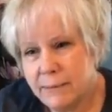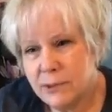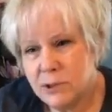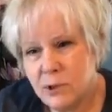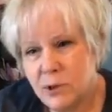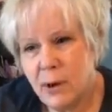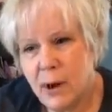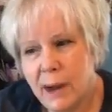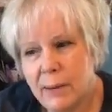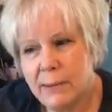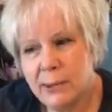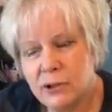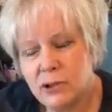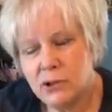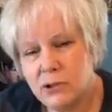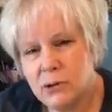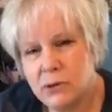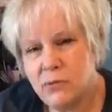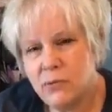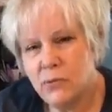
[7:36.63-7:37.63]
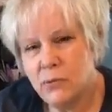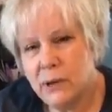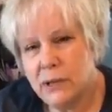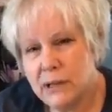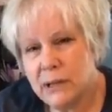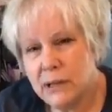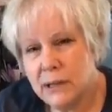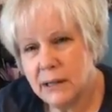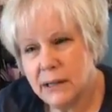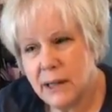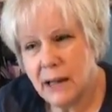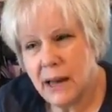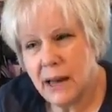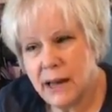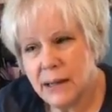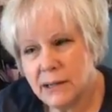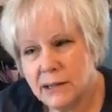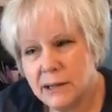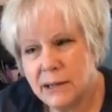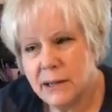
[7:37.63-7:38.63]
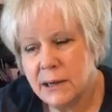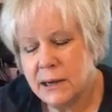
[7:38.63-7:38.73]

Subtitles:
so I'm not sure if we did that,